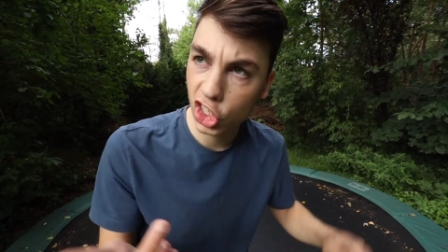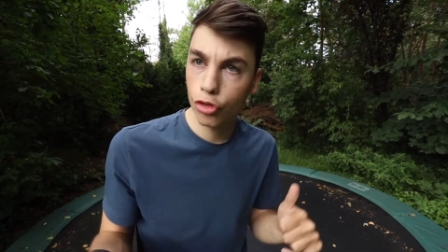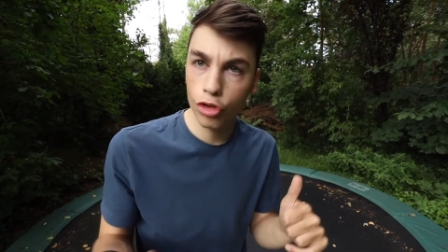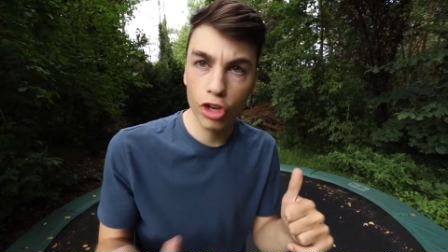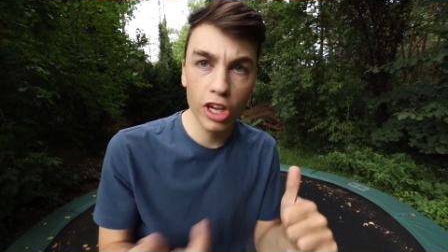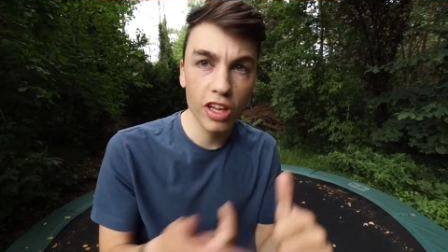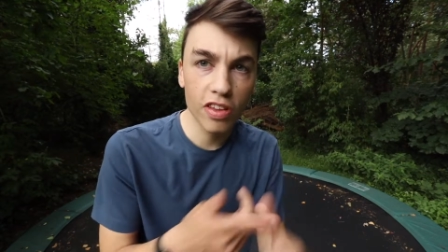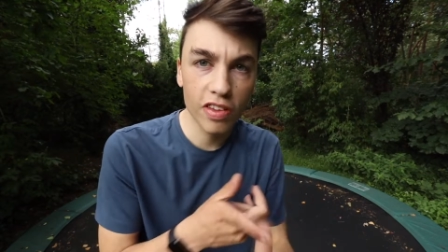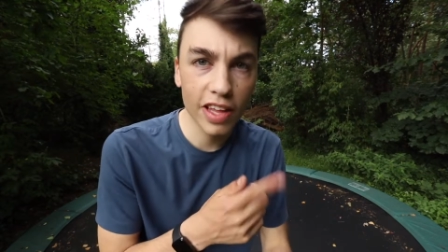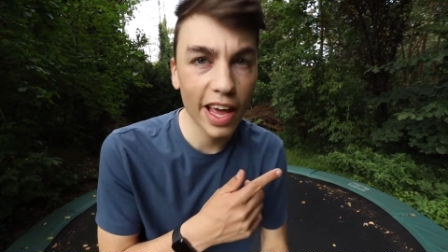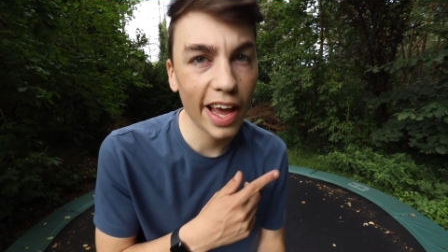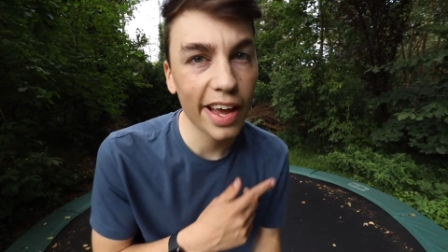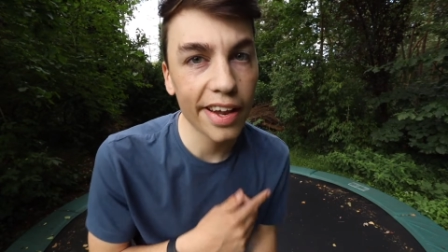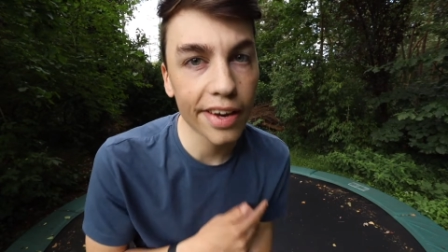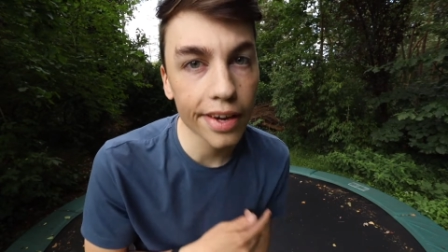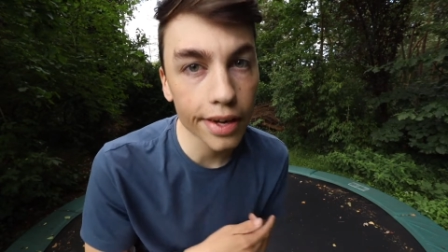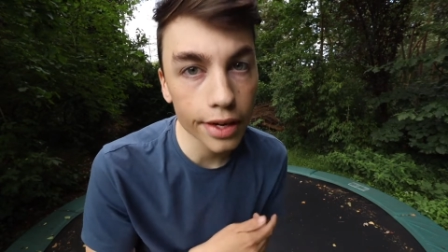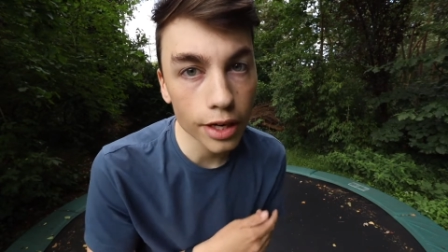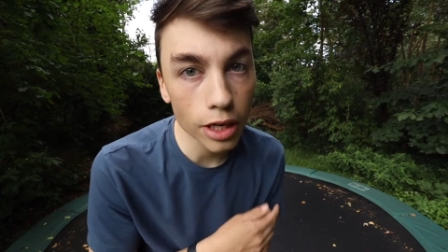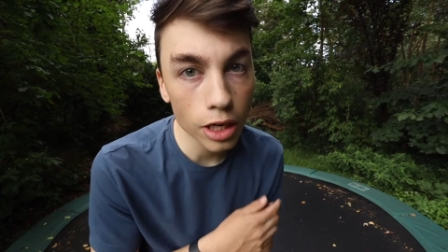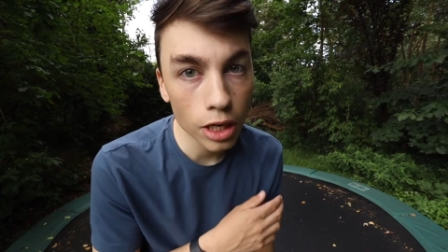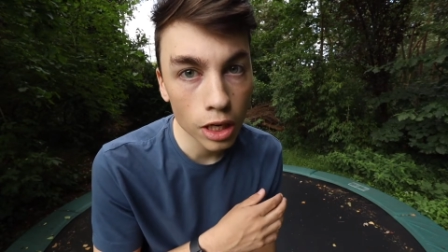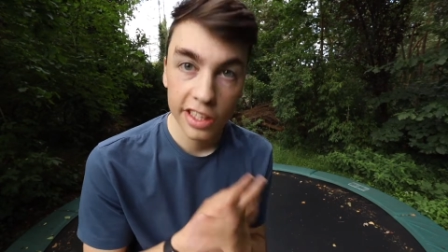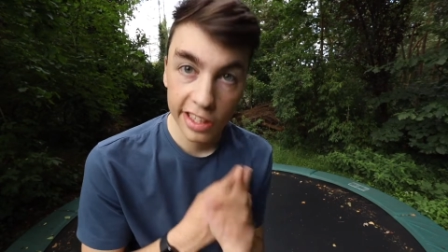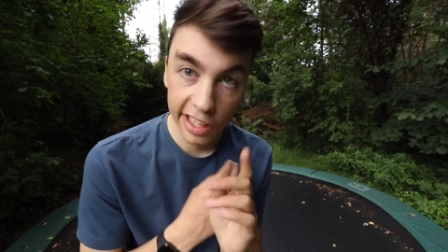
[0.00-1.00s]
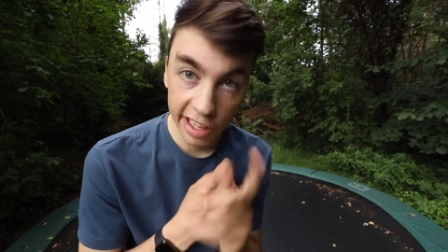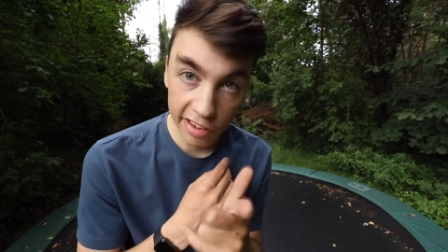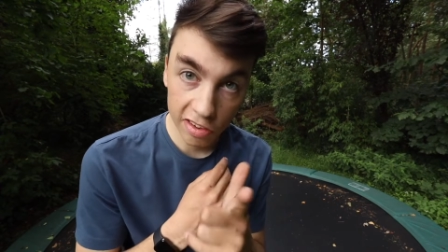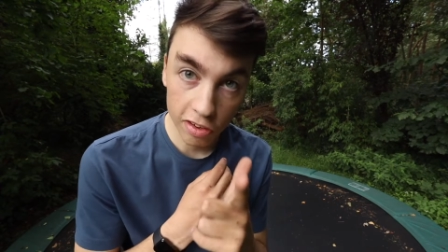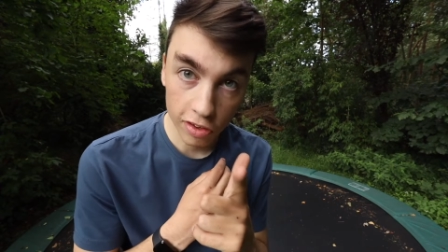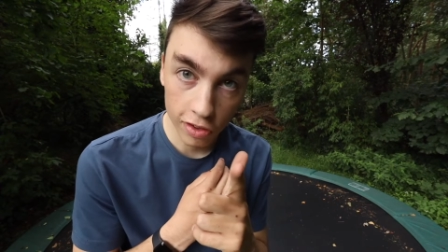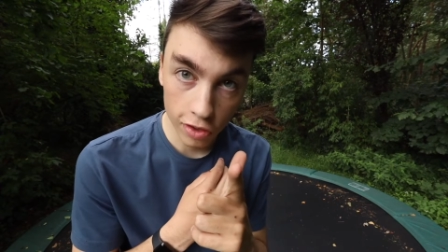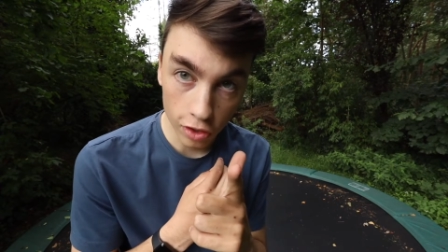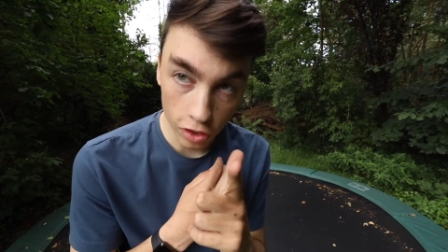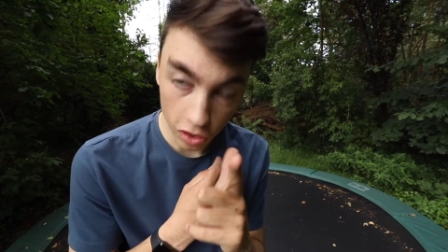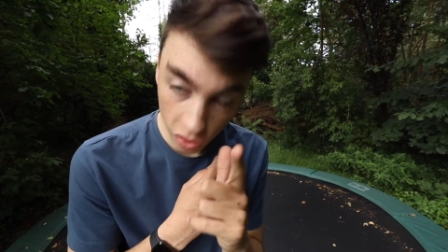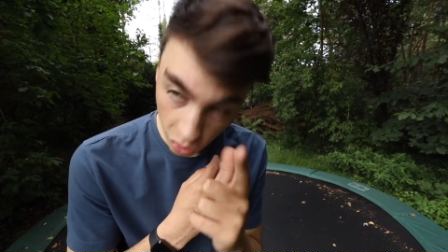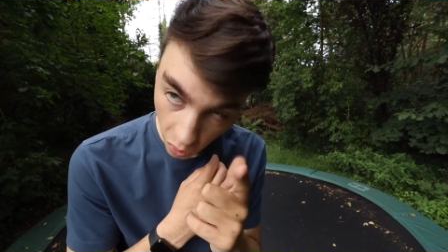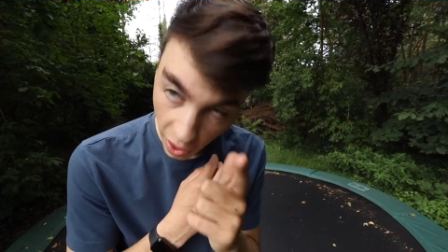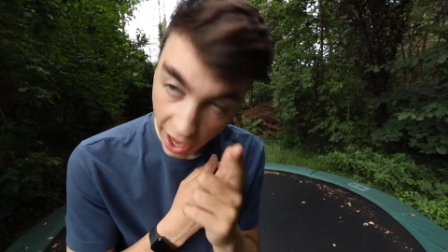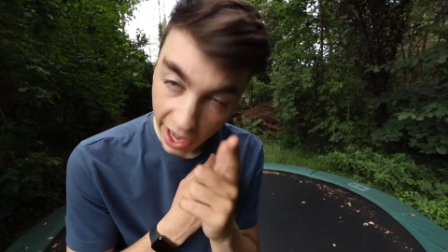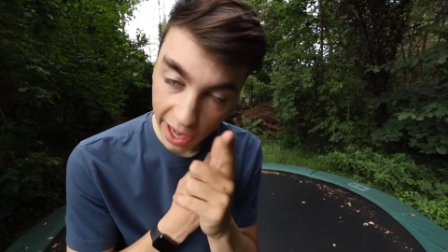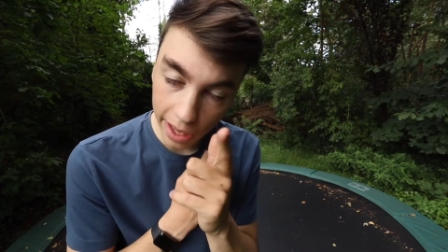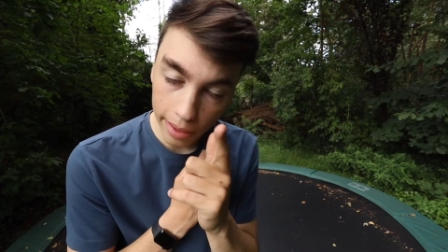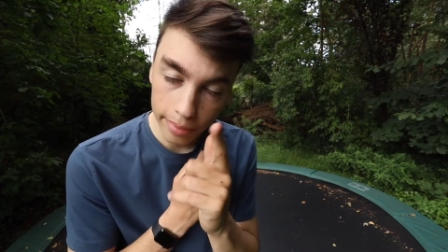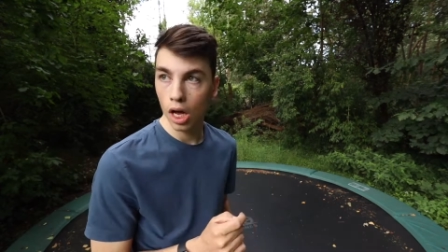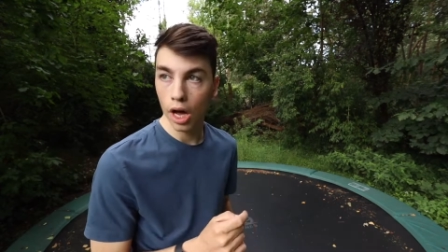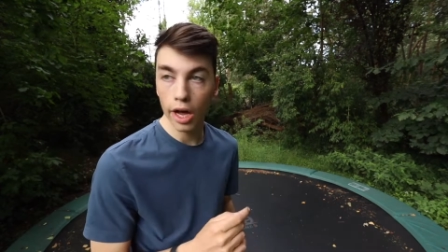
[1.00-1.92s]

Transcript: cheat gainer. This is the trick.